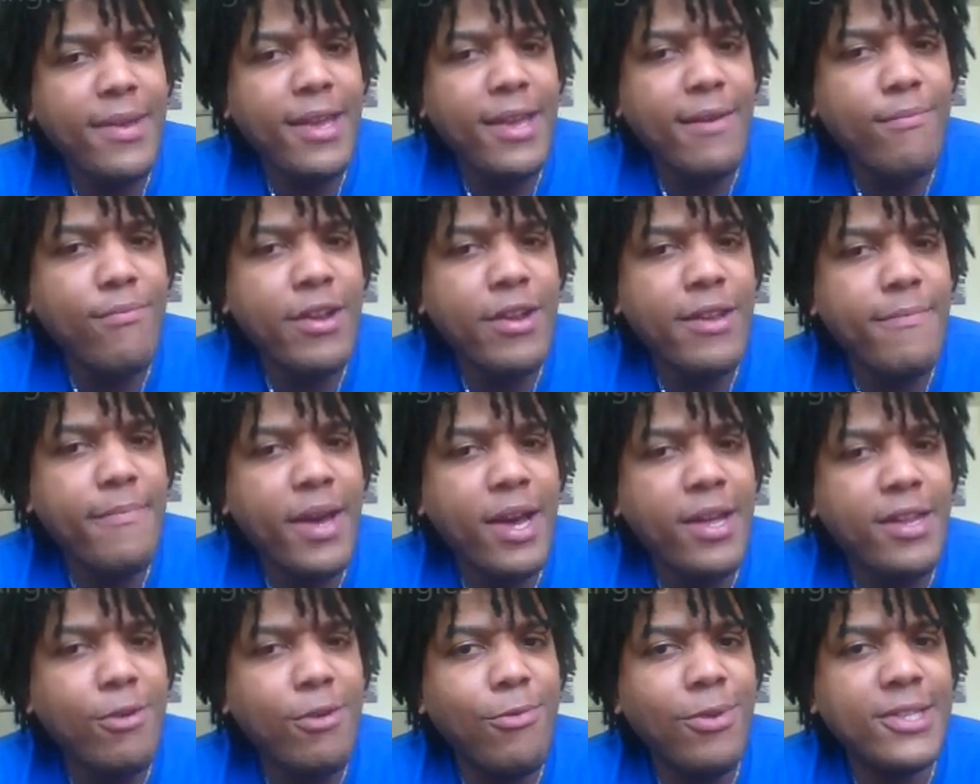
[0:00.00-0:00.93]
And Brie
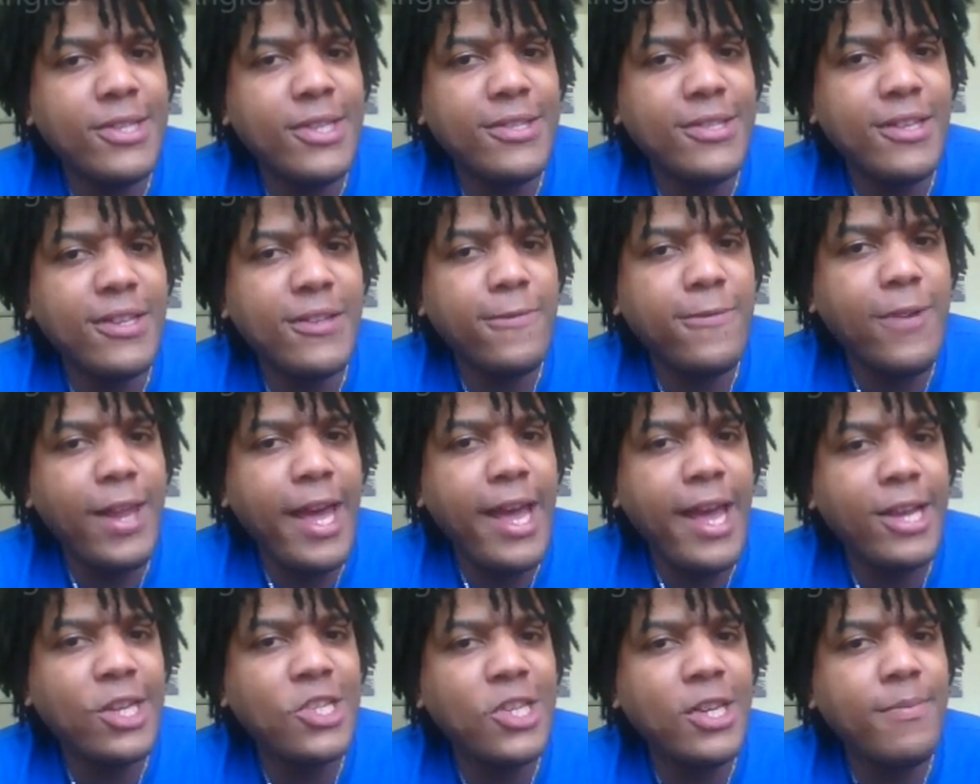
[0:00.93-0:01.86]
Bella wasn't this
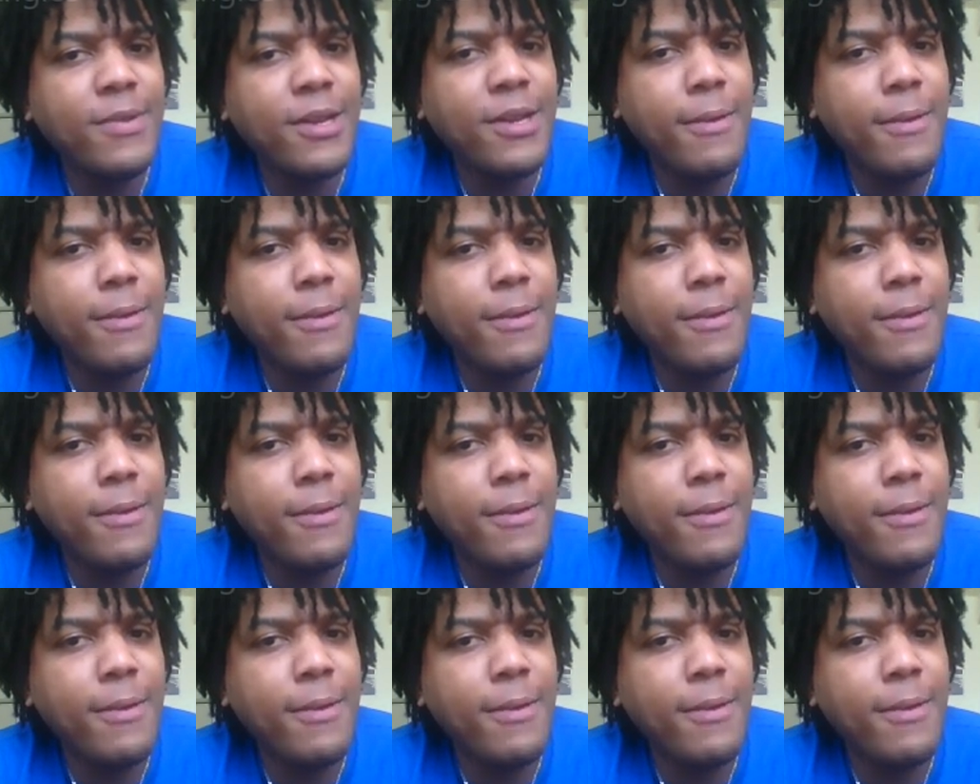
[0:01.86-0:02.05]
flagship